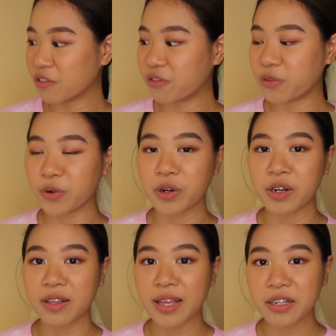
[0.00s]
for
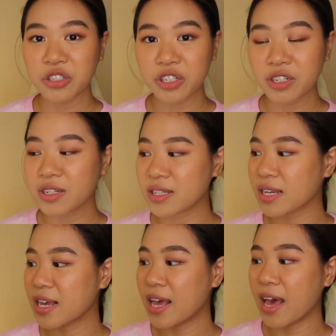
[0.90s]
lectures,
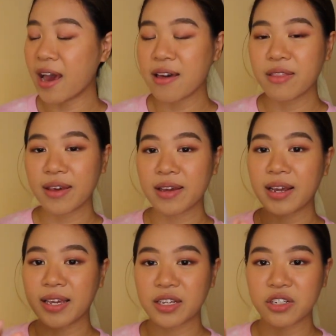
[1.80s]
and then
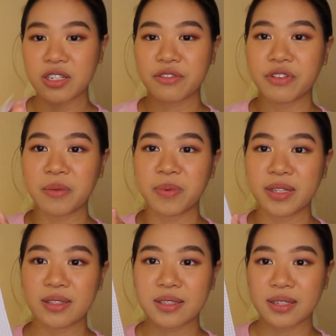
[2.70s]
I can just flip it
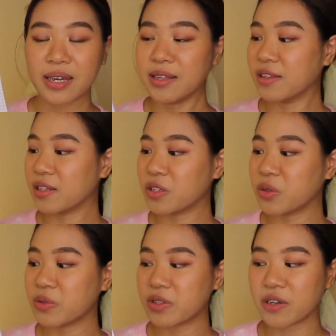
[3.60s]
and then
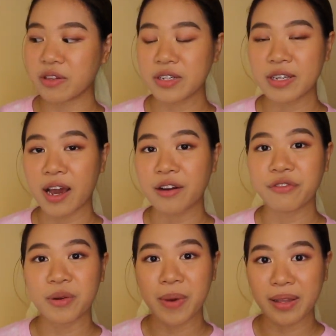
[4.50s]
use the other side
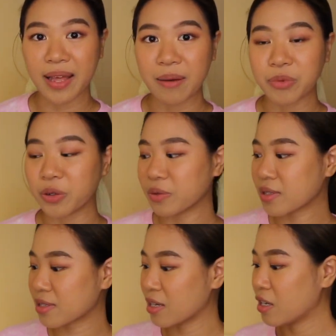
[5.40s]
for my lab
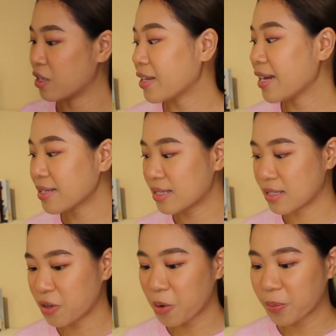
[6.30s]
notes. The next
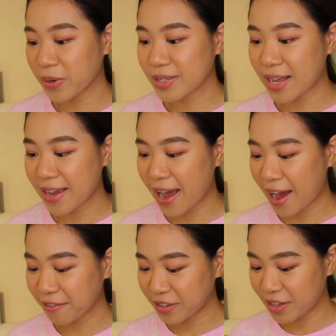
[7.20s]
notebooks I
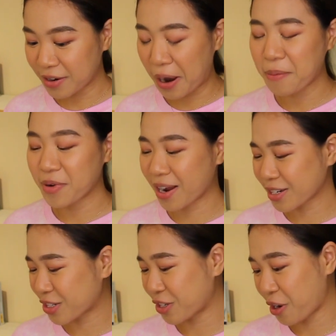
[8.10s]
have here, I'm not
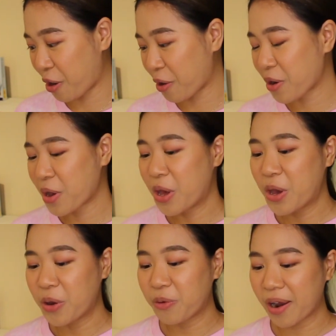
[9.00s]
sure
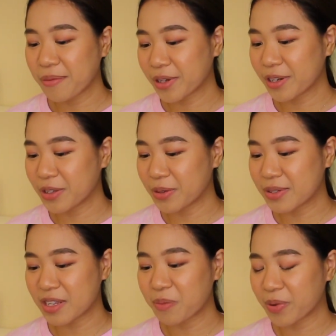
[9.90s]
where I'm gonna
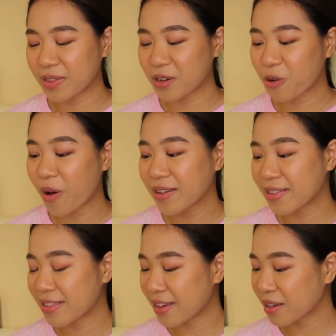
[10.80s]
use them, but they're quite
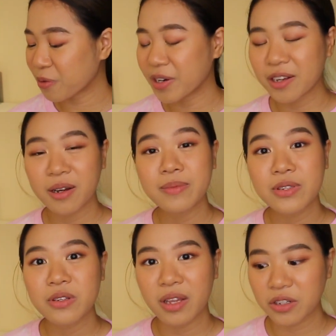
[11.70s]
thick. When it comes
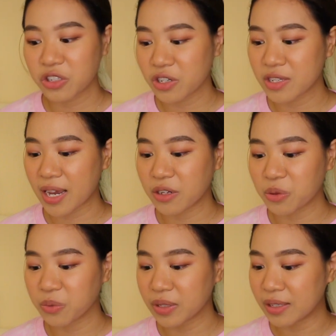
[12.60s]
to lectures, I
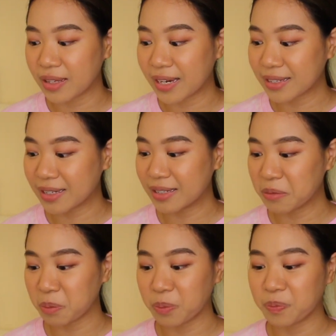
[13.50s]
don't really like,
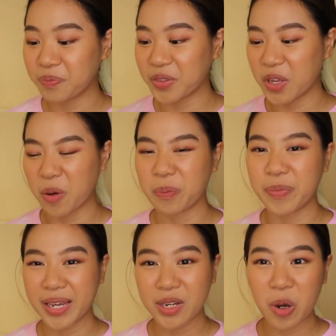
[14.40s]
you know,
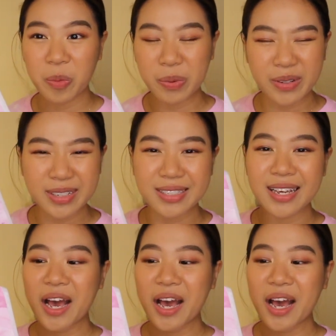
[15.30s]
big notebooks,